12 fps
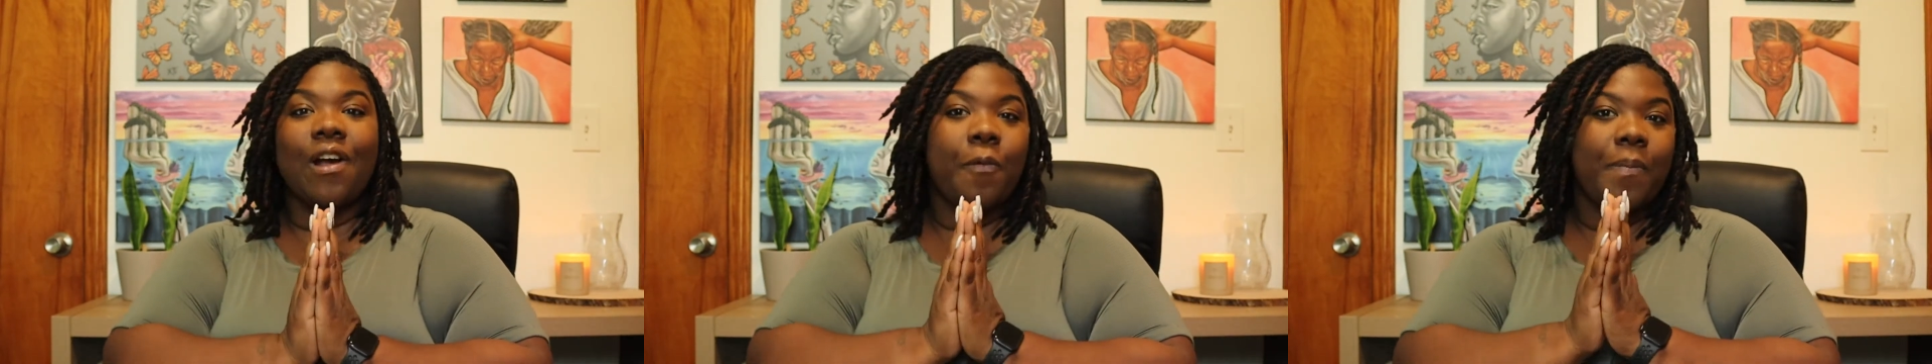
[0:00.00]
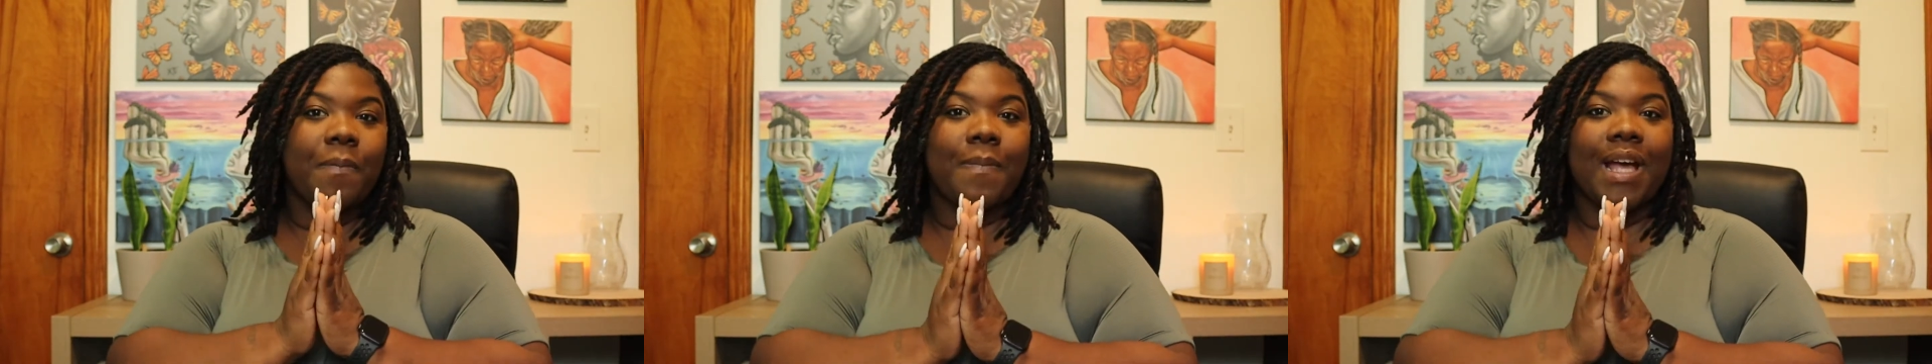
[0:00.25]

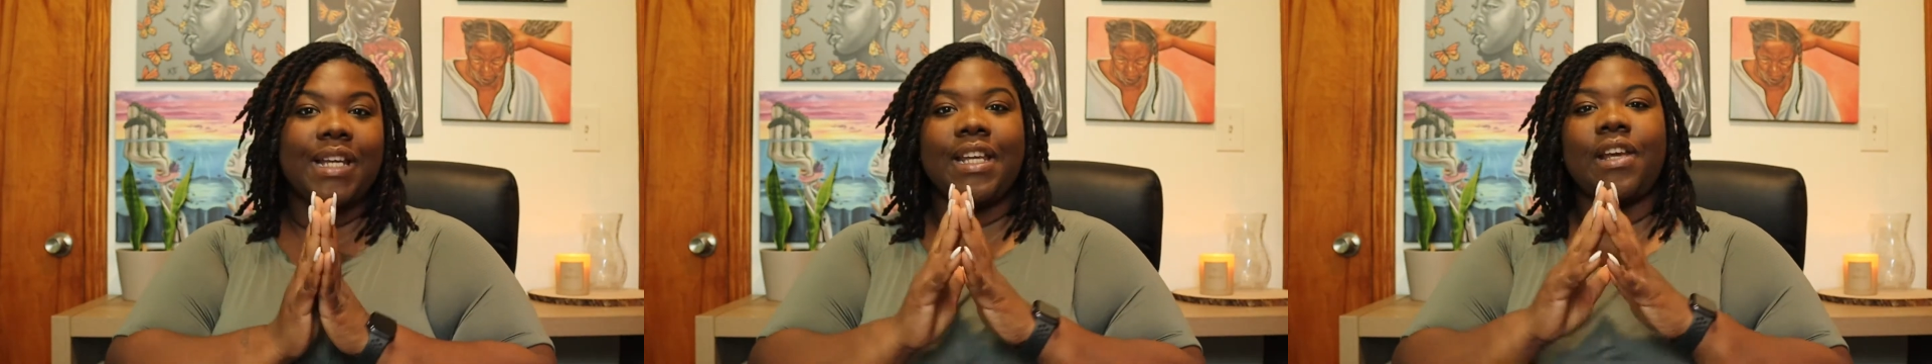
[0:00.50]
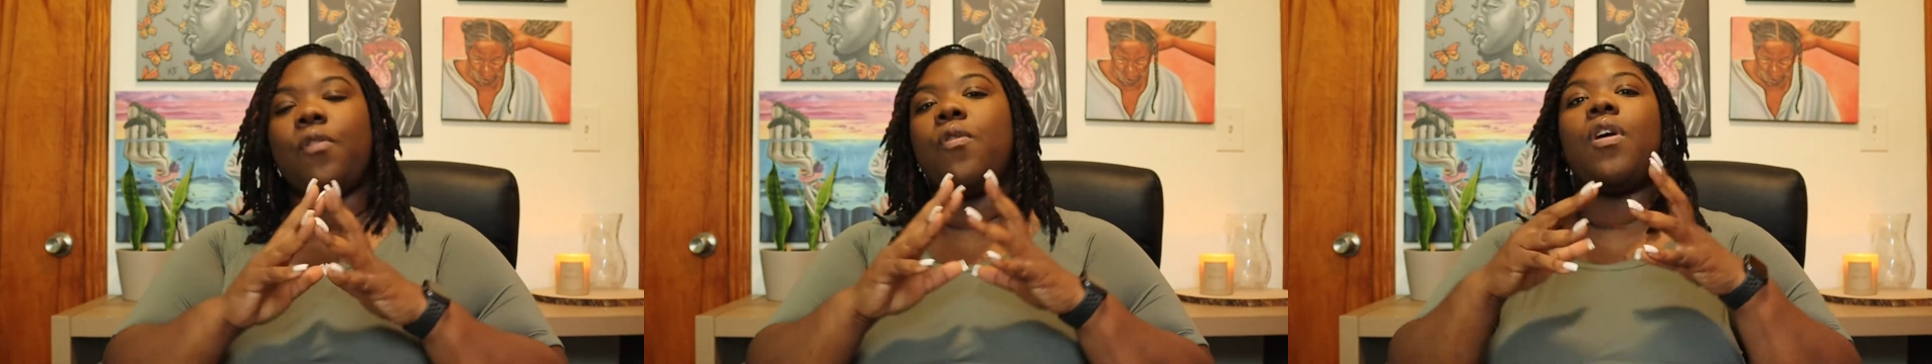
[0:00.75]

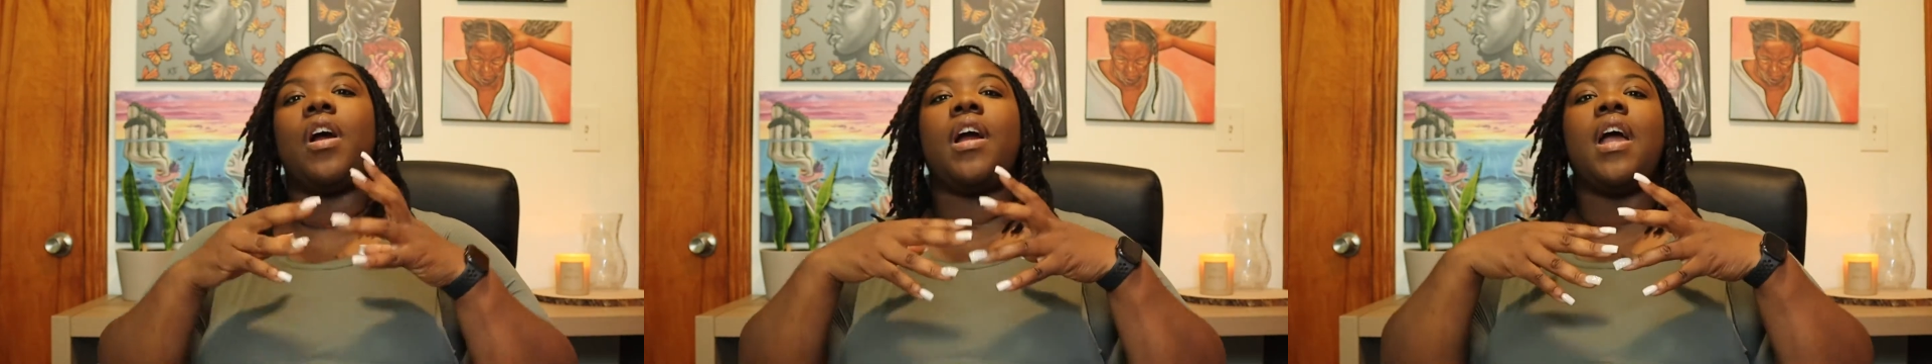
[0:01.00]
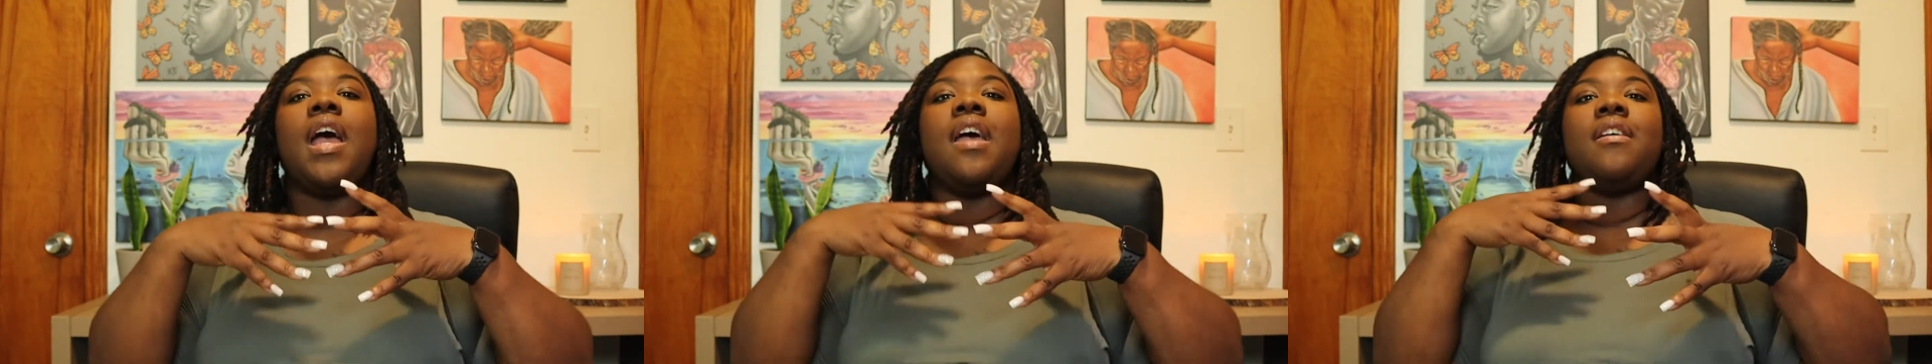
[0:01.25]
open-minded
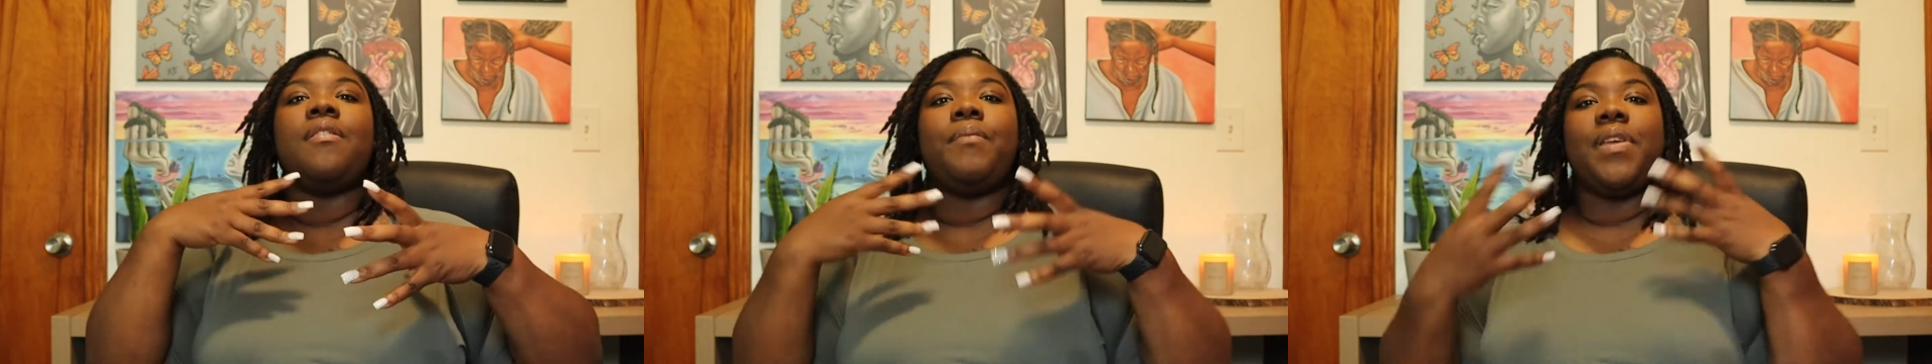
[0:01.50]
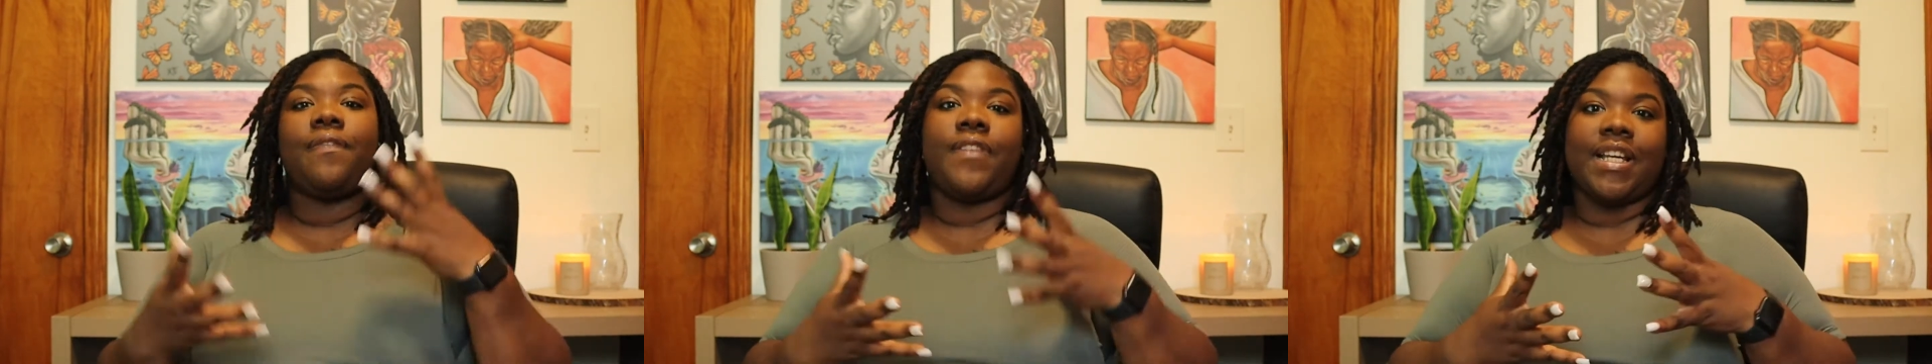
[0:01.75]
or
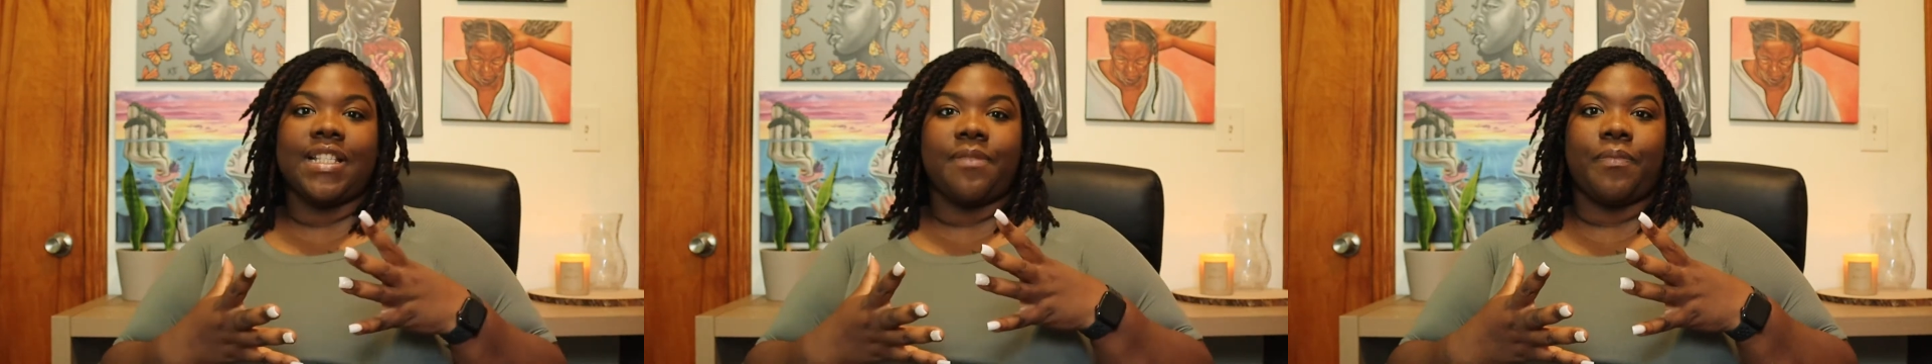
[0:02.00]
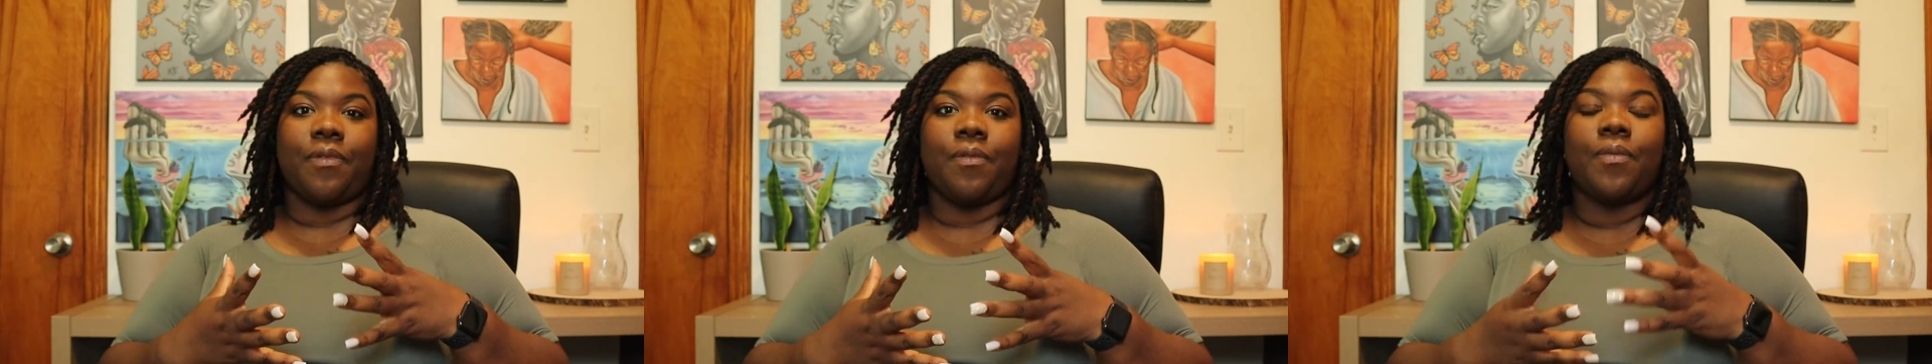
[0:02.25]
be
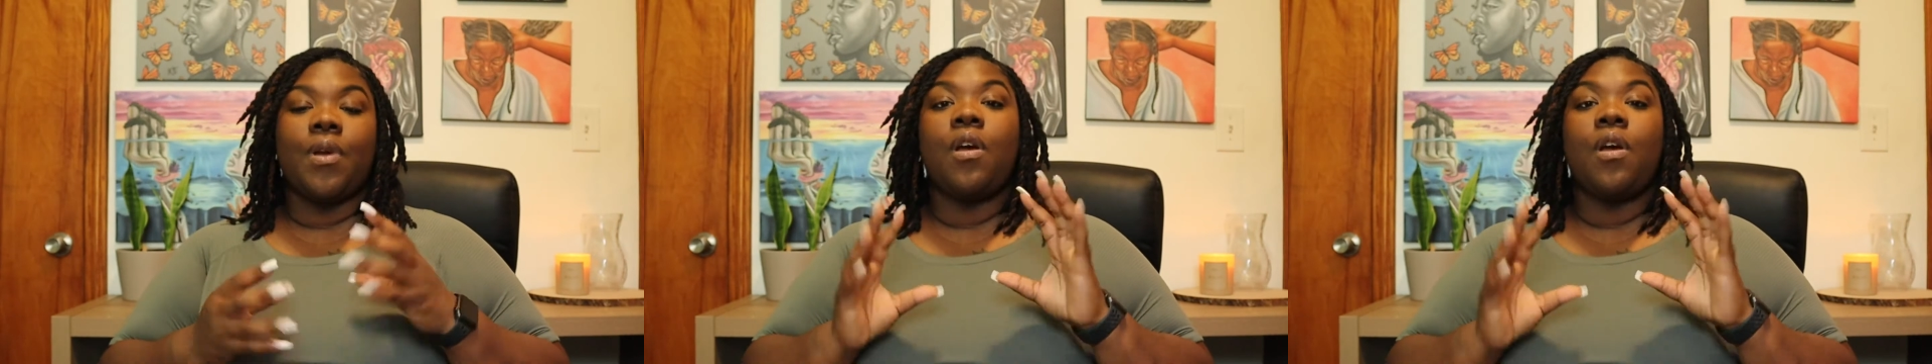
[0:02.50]
flexible.